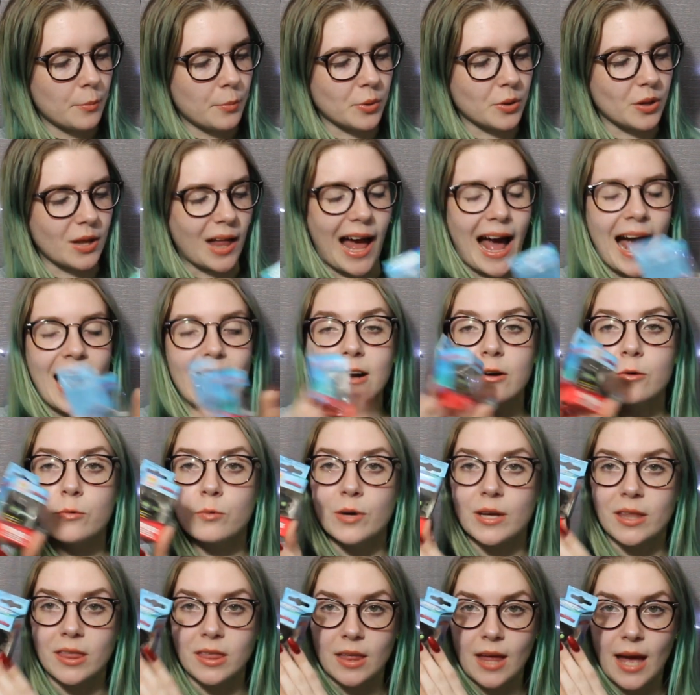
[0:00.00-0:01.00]
black
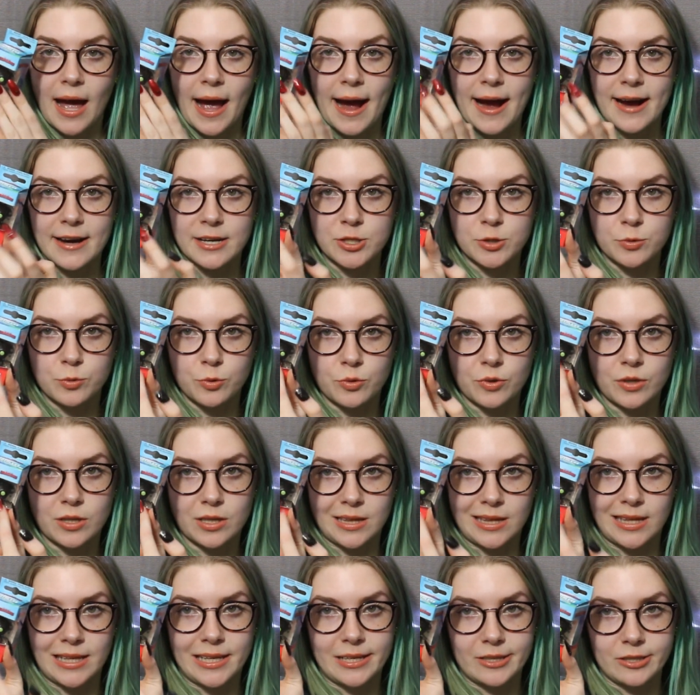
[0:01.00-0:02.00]
with actual
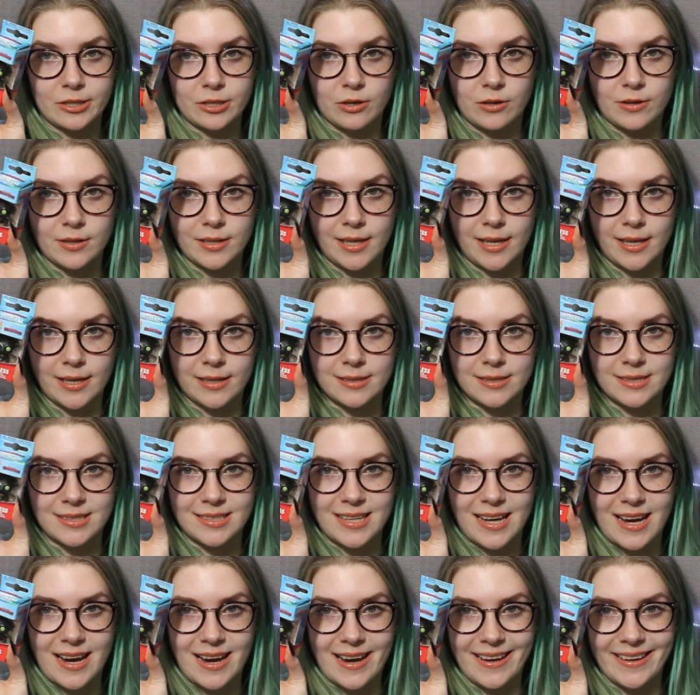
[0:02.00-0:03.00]
glitter on the
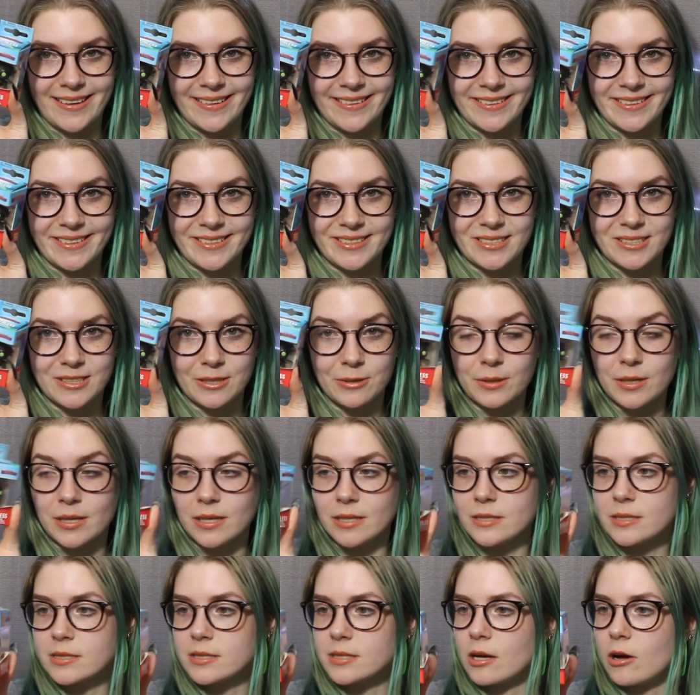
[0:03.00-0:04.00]
inside. So
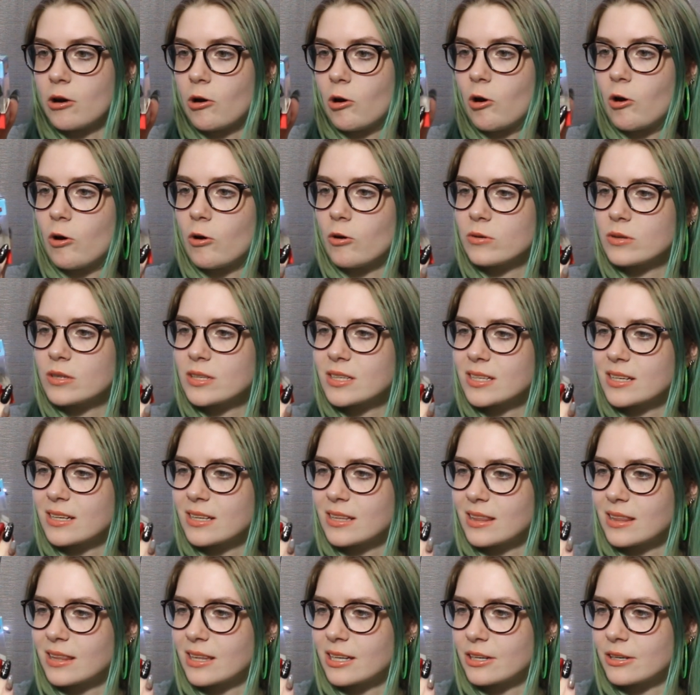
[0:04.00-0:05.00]
he's all
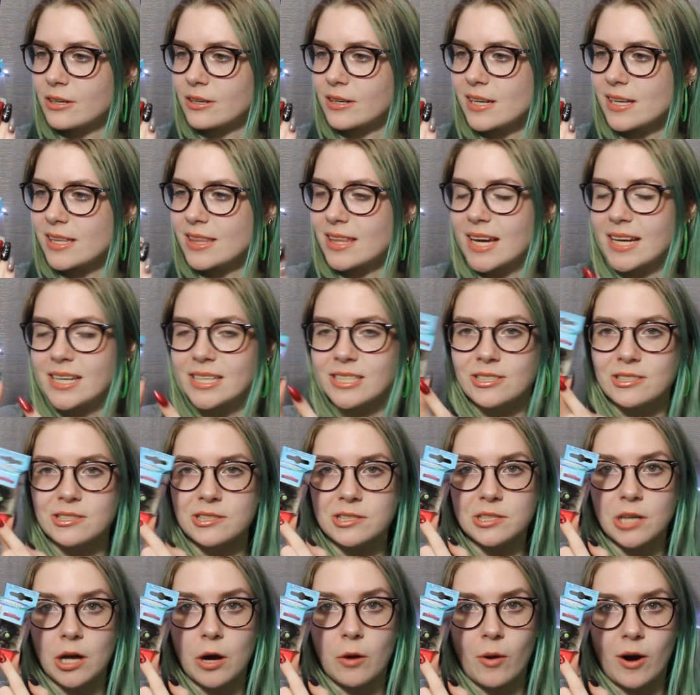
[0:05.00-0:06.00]
glittery. That is
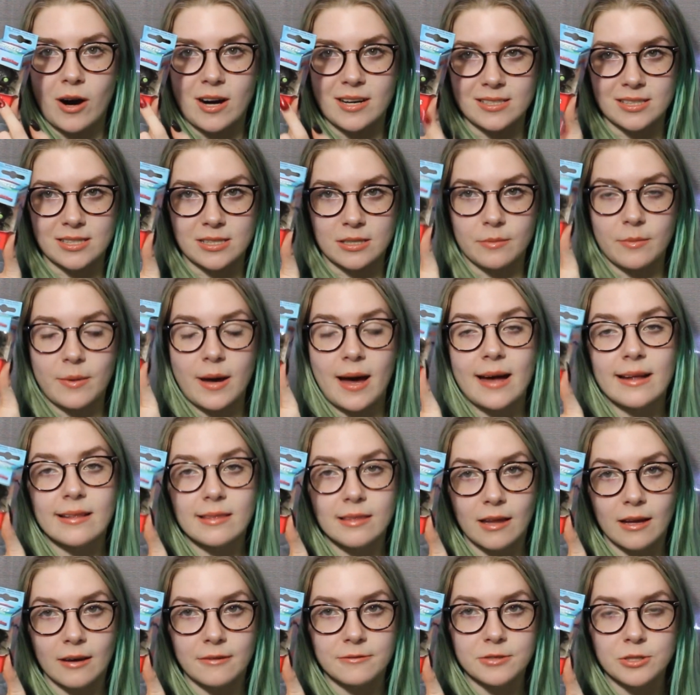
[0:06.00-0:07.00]
so awesome. I
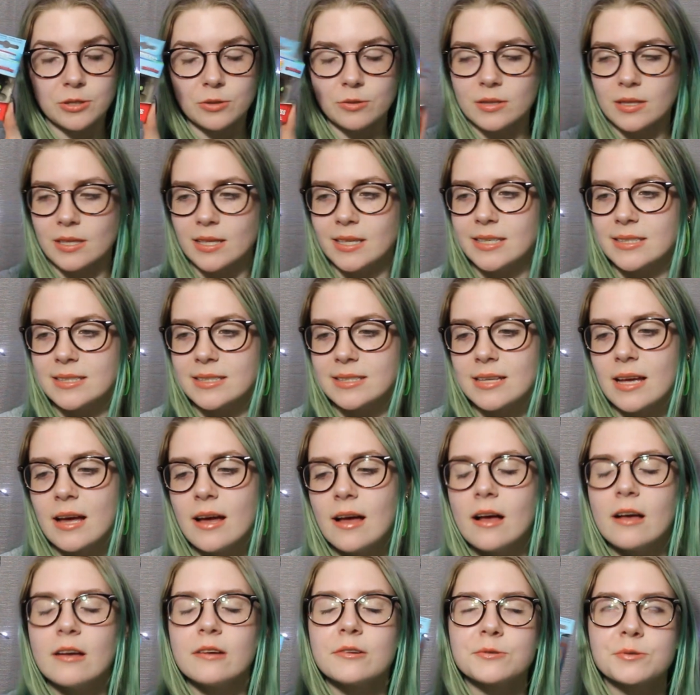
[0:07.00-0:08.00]
love Toothless
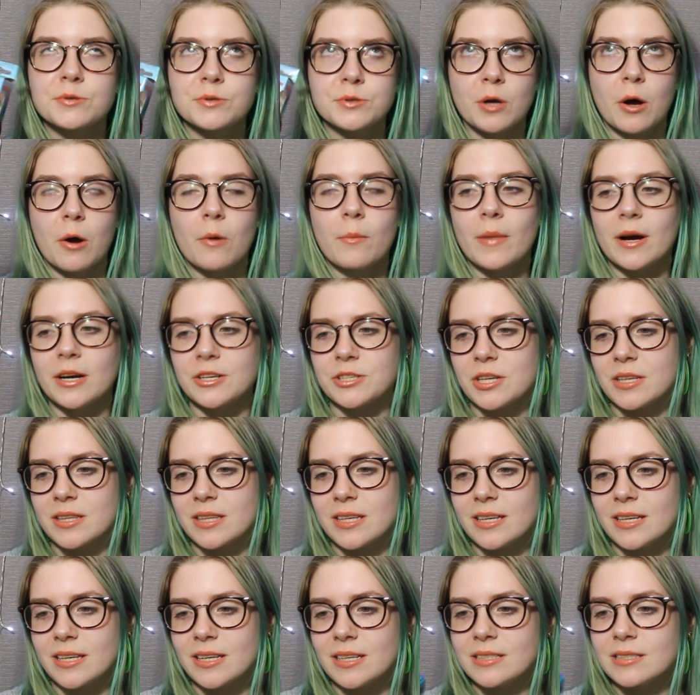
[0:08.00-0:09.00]
so much. I
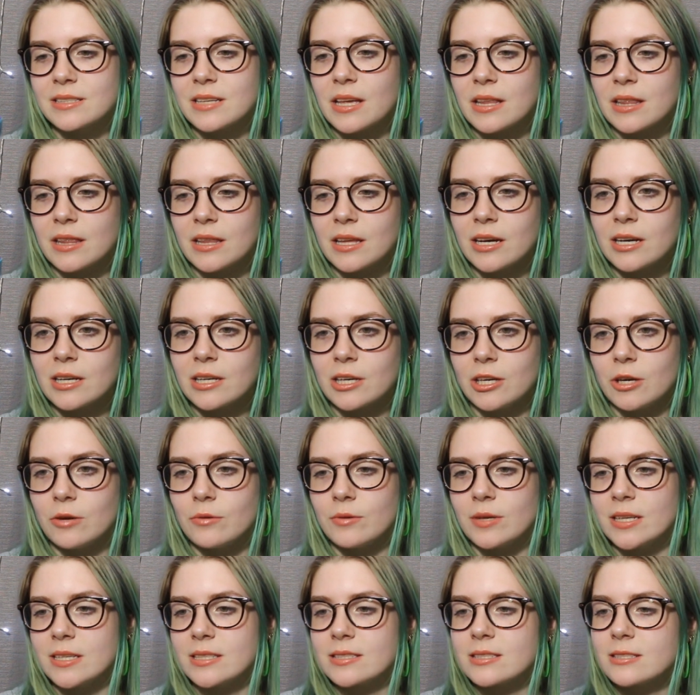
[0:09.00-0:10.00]
think he's the
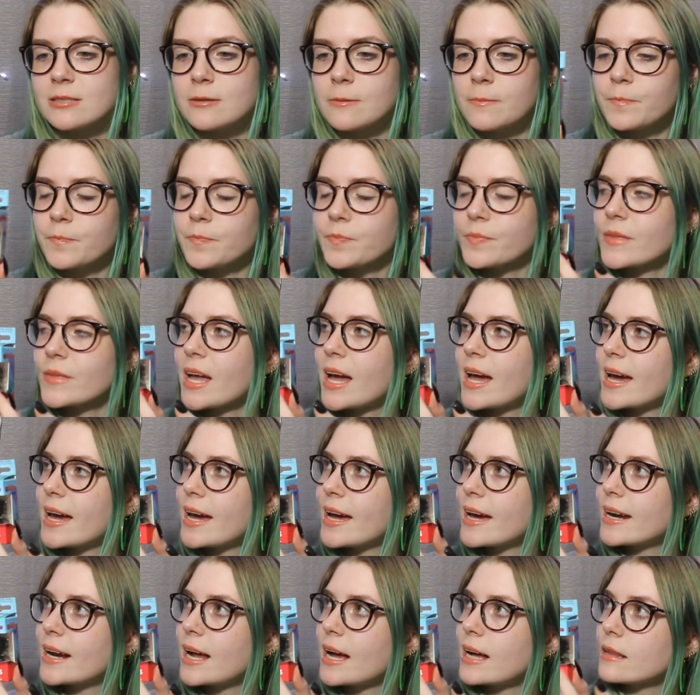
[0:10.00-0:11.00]
cutest.
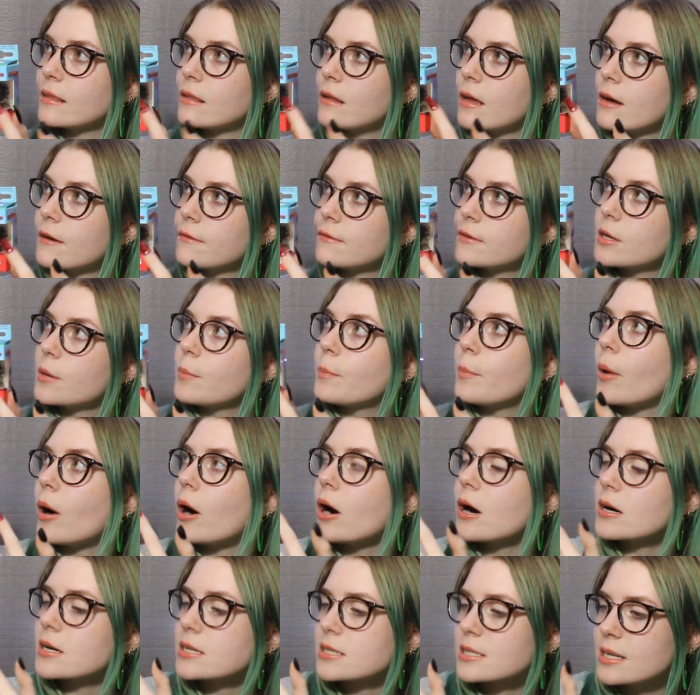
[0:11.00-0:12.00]
And I love the
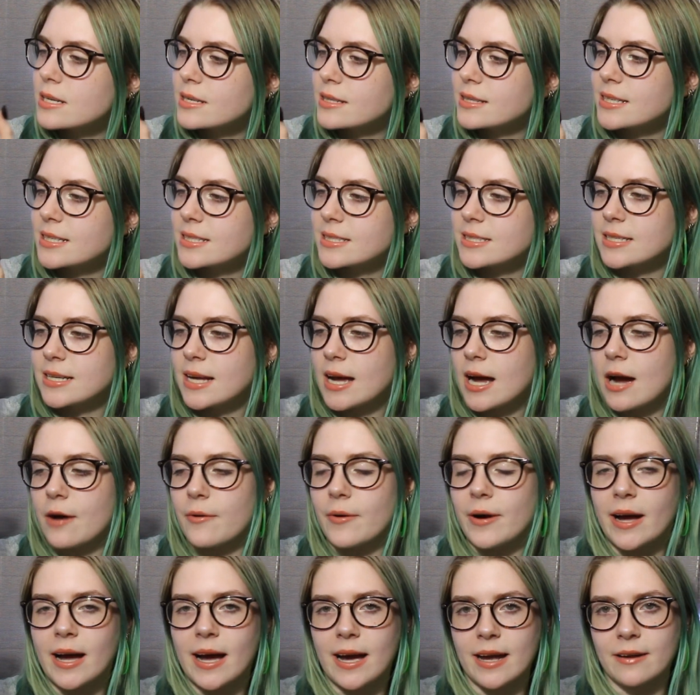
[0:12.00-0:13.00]
box on this and
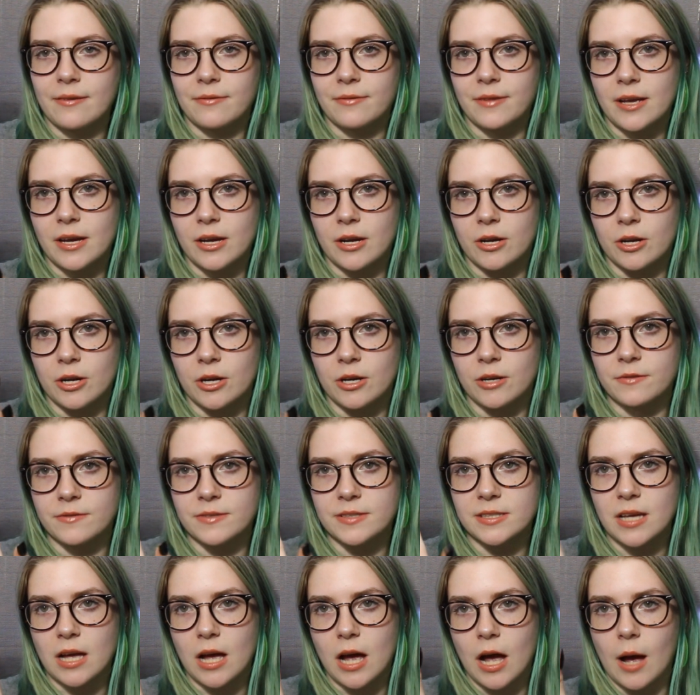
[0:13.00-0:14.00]
how it kind of like
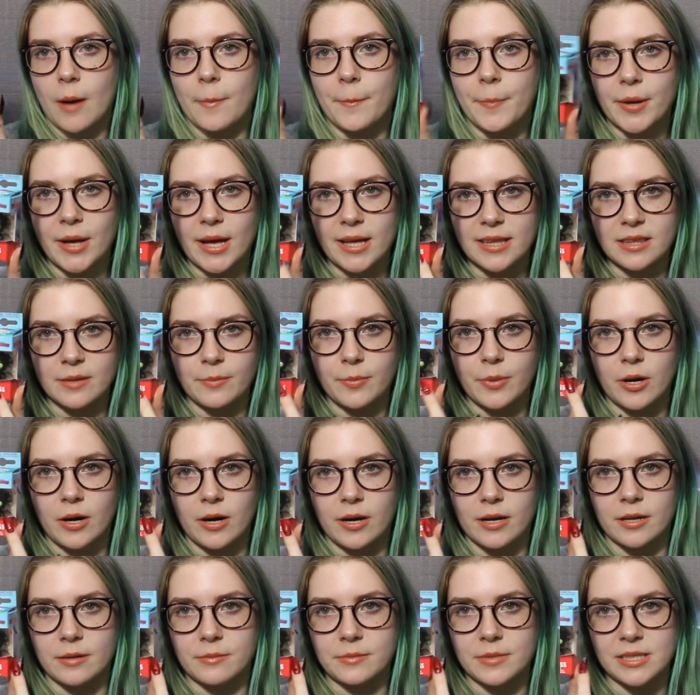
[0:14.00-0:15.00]
curves up at the
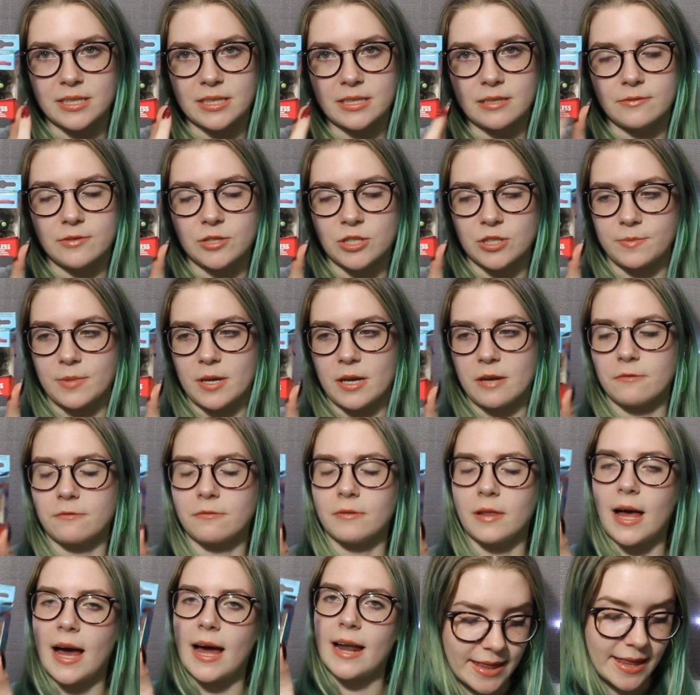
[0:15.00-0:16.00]
bottom instead of just being
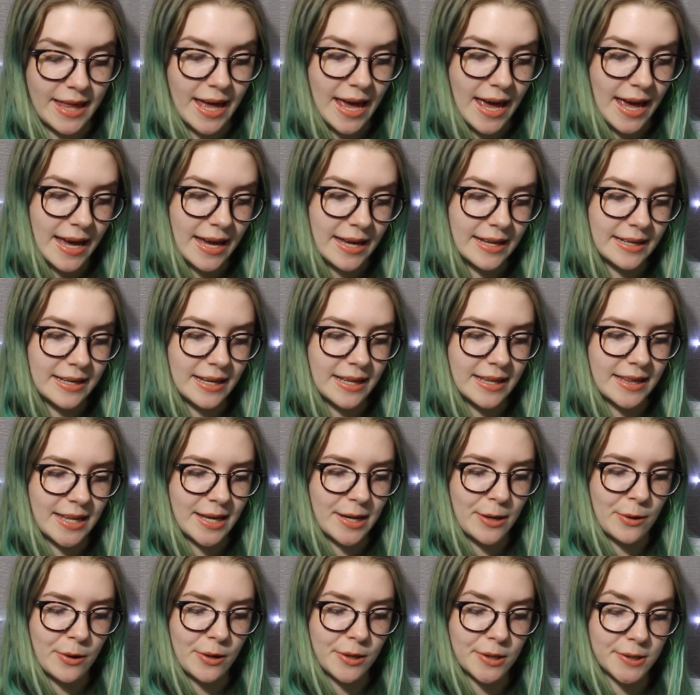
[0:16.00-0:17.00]
flat. Then
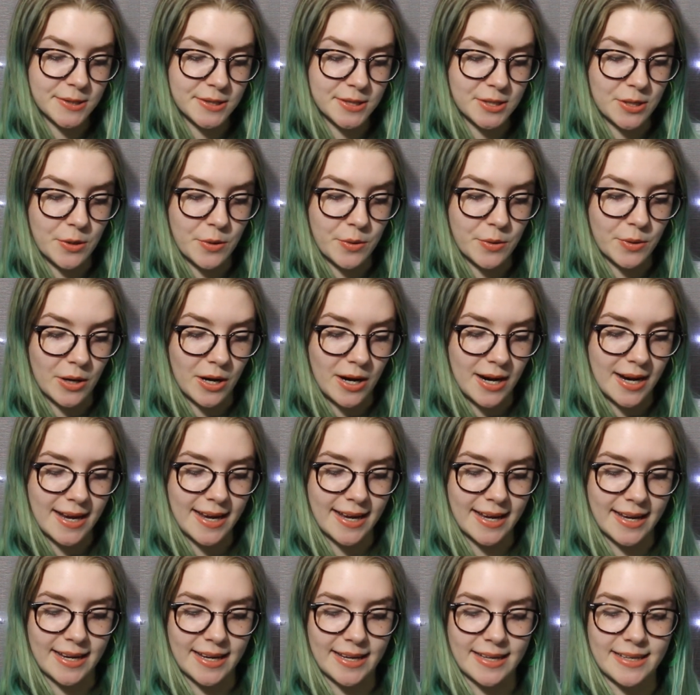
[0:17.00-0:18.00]
they also
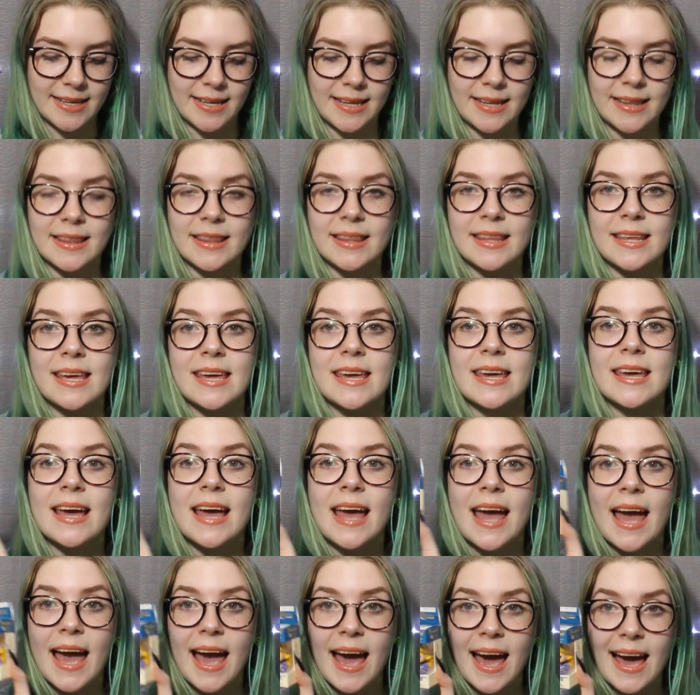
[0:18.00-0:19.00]
got in the
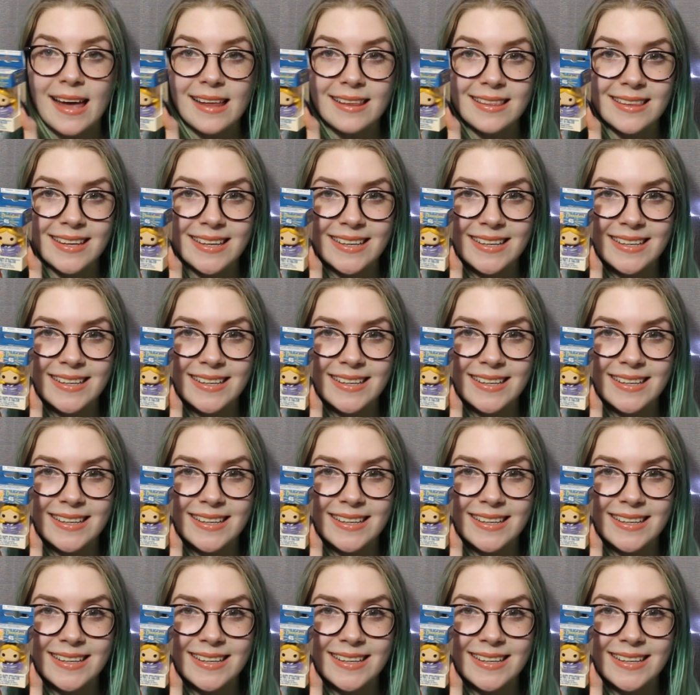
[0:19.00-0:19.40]
owl